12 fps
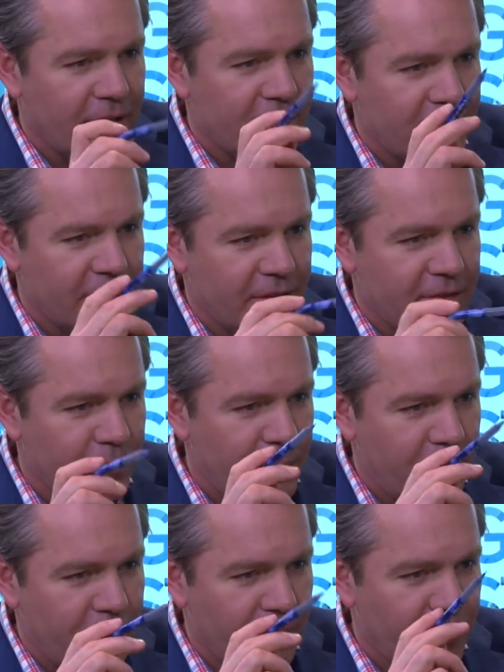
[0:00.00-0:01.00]
a series of
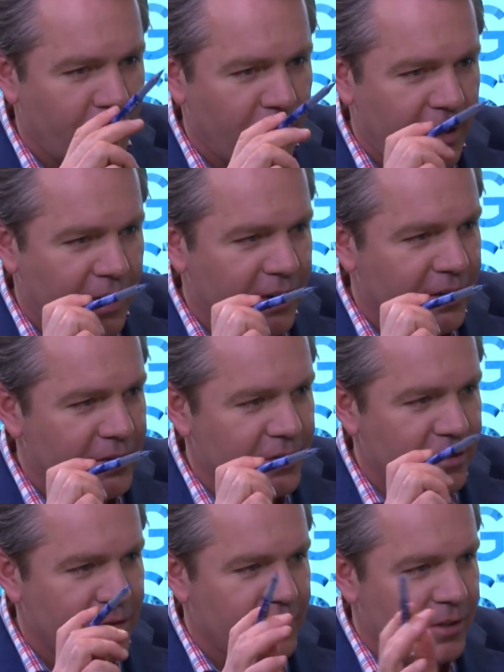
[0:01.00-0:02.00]
people that work at an
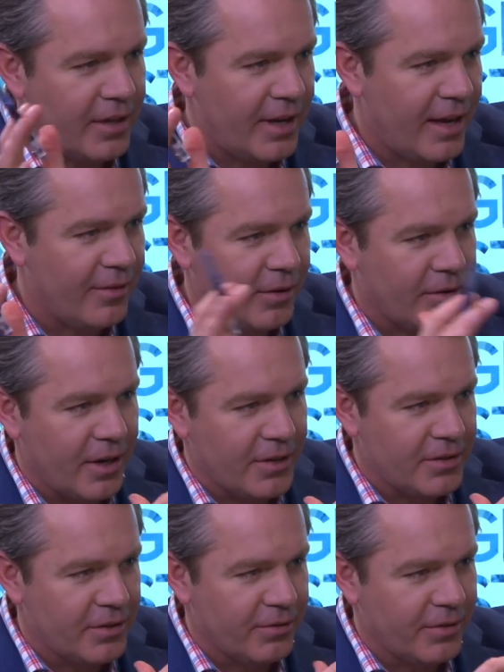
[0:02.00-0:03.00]
institution and have across
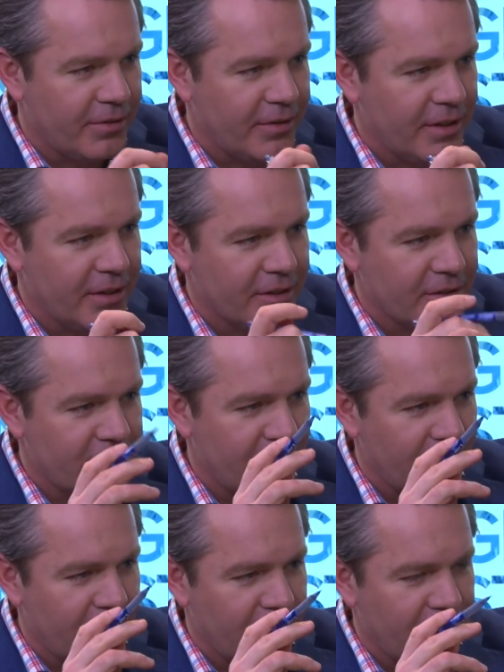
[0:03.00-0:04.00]
your 50 years
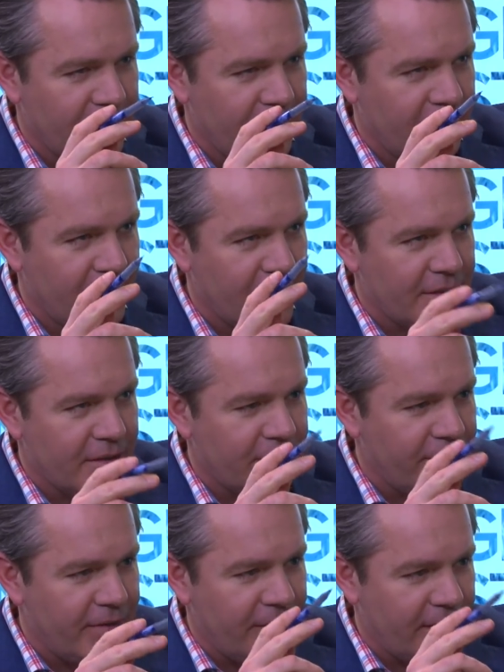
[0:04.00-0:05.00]
that doesn't
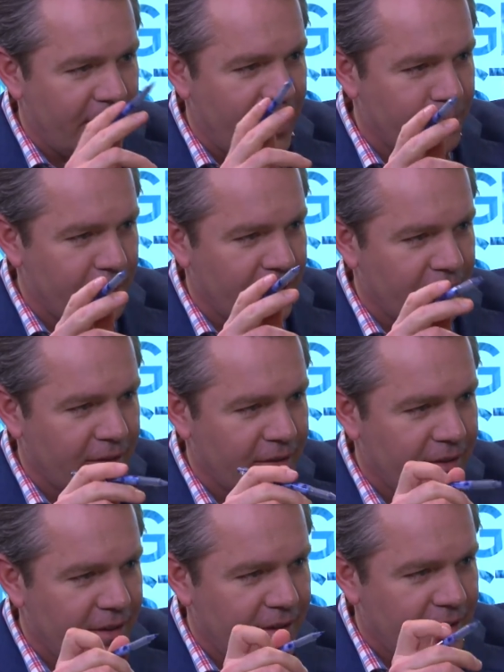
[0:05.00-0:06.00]
fit that bill,
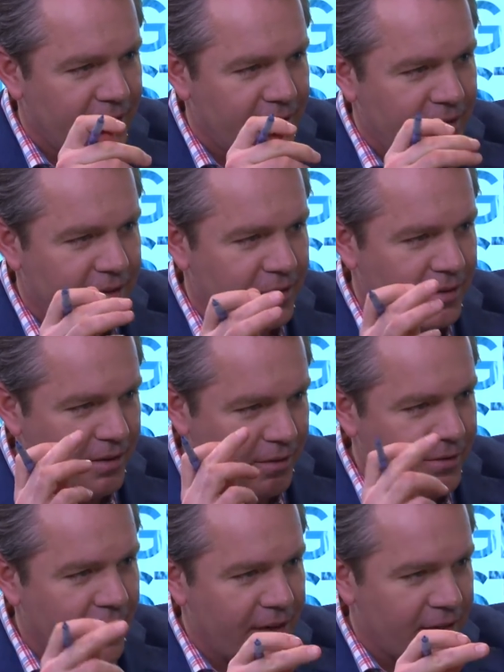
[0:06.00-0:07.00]
the
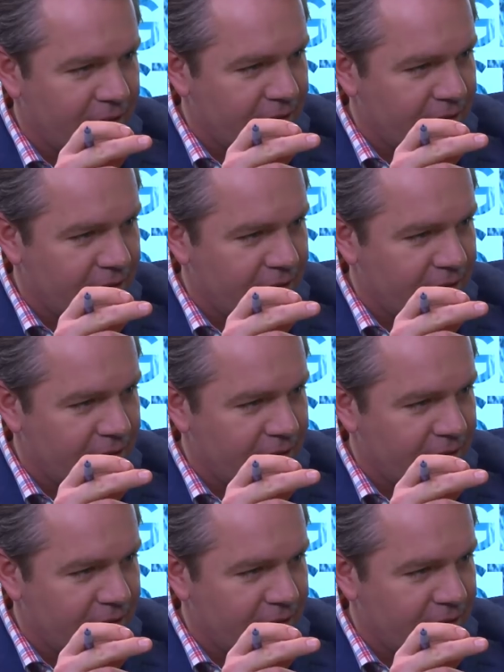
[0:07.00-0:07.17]
Fed.